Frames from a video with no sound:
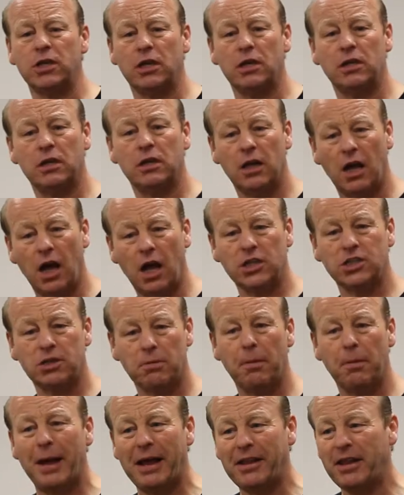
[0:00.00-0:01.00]
old
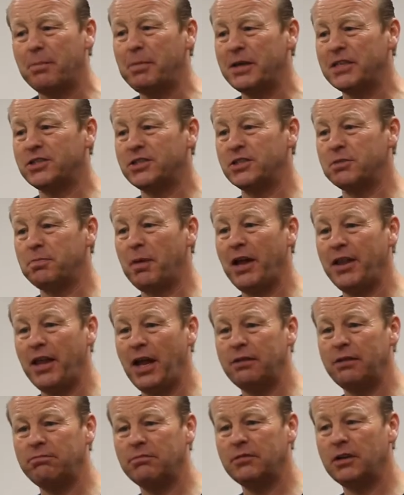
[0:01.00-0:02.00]
ask them about their business
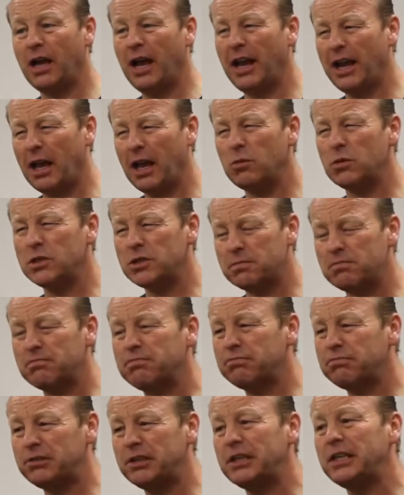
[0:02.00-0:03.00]
by then, and I
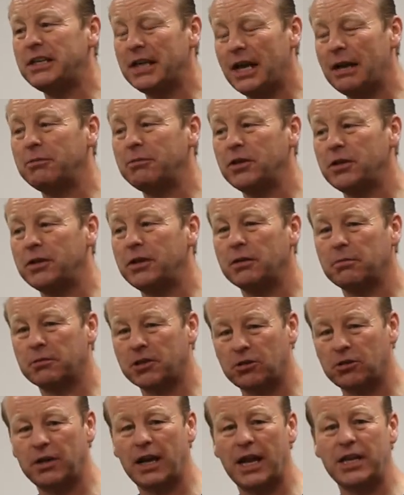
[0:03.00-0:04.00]
was pretty damn good
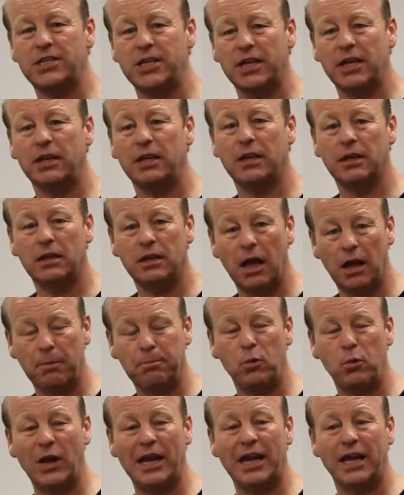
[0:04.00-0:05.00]
at creating
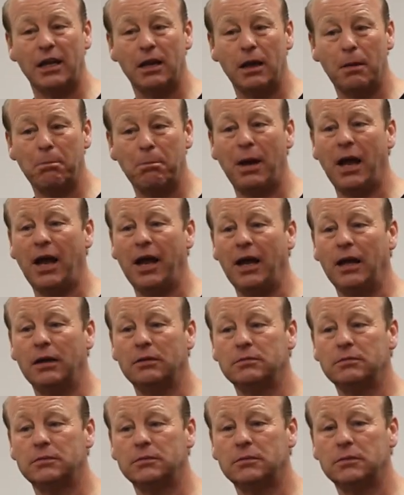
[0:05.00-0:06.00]
a willing
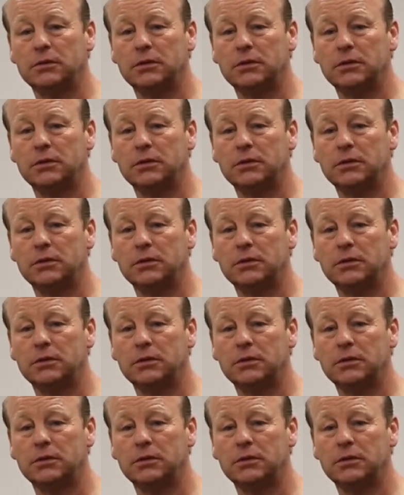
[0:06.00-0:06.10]
buyer.